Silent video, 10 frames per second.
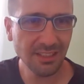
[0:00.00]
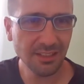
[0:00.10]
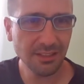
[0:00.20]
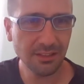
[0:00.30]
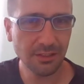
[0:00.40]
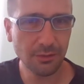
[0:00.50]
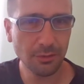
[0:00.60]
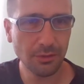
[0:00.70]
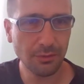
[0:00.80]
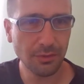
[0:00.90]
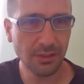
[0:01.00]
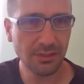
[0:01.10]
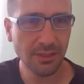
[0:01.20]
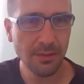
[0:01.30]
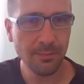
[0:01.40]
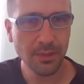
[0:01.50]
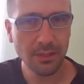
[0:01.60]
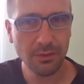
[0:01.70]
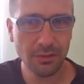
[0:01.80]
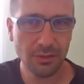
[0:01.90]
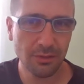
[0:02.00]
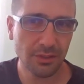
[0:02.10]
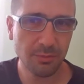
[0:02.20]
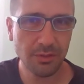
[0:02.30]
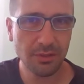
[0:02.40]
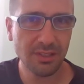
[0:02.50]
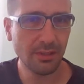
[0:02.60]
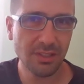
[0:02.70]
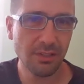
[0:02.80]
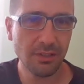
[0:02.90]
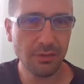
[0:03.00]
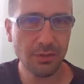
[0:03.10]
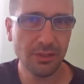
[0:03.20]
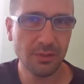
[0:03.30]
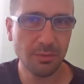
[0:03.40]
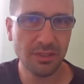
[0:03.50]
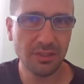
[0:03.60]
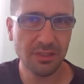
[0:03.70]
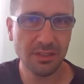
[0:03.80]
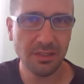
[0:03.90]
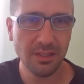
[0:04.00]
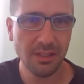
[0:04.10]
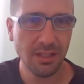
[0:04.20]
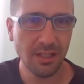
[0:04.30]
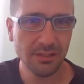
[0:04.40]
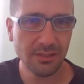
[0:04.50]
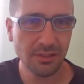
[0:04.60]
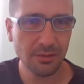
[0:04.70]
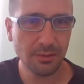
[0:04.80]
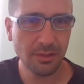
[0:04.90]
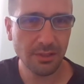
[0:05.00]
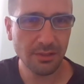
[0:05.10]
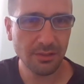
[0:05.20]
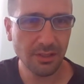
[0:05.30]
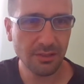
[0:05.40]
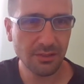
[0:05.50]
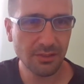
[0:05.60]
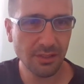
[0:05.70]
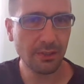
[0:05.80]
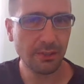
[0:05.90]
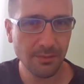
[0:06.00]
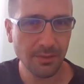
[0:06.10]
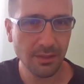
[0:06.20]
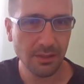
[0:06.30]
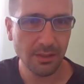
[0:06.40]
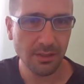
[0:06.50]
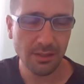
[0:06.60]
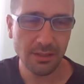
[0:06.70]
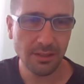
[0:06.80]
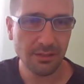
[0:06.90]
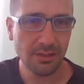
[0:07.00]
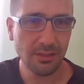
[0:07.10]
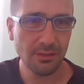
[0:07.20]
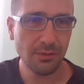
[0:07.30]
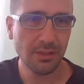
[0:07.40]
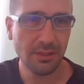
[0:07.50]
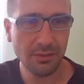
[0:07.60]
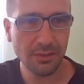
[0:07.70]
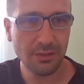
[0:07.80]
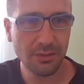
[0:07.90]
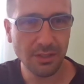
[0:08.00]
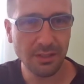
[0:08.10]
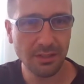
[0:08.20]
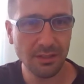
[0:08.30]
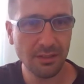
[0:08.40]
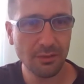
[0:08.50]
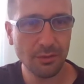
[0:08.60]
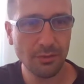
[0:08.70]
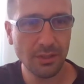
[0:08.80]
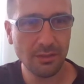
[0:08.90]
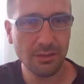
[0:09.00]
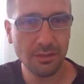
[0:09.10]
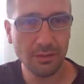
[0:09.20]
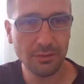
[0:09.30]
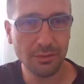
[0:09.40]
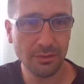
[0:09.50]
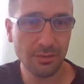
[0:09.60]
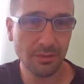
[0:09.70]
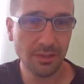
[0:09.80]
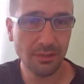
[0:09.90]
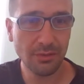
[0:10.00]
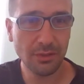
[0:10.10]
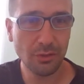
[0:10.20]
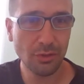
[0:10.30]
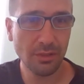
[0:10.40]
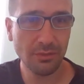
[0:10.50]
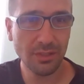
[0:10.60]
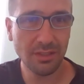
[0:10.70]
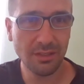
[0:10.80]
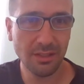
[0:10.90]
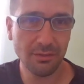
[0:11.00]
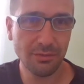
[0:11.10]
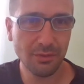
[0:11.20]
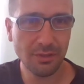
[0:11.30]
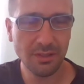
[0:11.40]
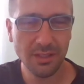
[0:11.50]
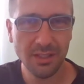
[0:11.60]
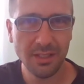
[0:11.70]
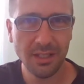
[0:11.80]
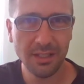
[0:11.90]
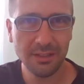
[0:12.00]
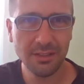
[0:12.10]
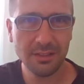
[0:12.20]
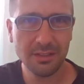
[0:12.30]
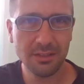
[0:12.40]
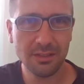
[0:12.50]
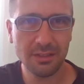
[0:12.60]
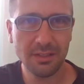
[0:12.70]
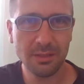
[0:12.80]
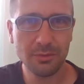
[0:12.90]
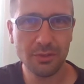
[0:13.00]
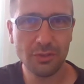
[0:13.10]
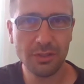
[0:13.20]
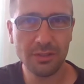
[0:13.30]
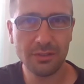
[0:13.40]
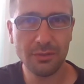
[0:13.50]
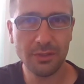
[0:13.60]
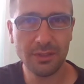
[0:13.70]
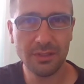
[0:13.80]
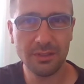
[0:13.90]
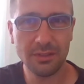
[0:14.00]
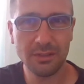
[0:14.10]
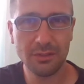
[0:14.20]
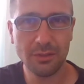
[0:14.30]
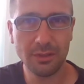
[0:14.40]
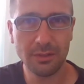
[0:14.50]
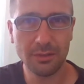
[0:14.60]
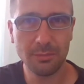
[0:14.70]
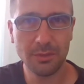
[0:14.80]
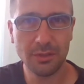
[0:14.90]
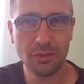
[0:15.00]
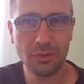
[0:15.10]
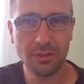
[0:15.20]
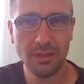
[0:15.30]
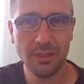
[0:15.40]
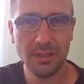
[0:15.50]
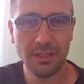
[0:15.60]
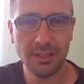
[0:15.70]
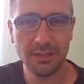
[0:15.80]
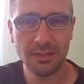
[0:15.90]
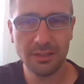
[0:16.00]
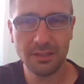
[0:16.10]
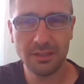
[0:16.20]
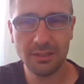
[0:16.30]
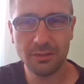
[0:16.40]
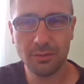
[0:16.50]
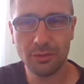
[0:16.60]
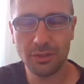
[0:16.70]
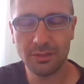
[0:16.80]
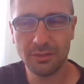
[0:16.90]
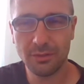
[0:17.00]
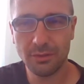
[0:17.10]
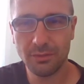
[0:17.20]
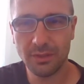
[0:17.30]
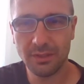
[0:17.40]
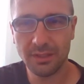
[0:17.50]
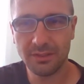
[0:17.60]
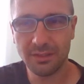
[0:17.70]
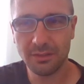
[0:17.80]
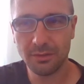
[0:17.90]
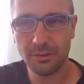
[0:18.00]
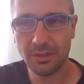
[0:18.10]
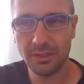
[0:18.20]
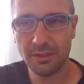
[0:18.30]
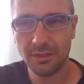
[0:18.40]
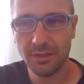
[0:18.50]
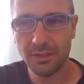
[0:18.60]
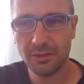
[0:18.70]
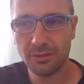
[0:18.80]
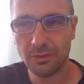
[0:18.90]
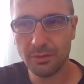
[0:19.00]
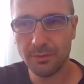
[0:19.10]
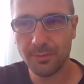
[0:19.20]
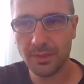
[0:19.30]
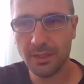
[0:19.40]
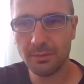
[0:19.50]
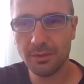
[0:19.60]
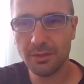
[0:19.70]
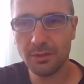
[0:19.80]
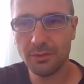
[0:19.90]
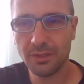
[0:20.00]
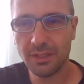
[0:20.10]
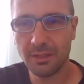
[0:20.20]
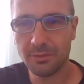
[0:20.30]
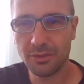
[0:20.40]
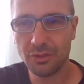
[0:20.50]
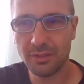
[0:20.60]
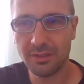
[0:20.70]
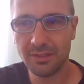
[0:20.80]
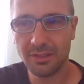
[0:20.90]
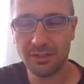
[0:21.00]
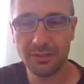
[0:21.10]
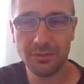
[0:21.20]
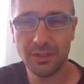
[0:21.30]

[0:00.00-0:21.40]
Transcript: Rangel had two defeats, Nicholas Peter had seven defeats, but uh, Ezequiel Gurria on the other side against undefeated David Soria, he didn't do well. Also, he defeated Johnny Vina 9 4. I think uh, Hamzah fought uh, stronger competition, and I think he has good chances to defeat Ezequiel Gurria. So, I'm gonna go with Hamzah Sheeraz here.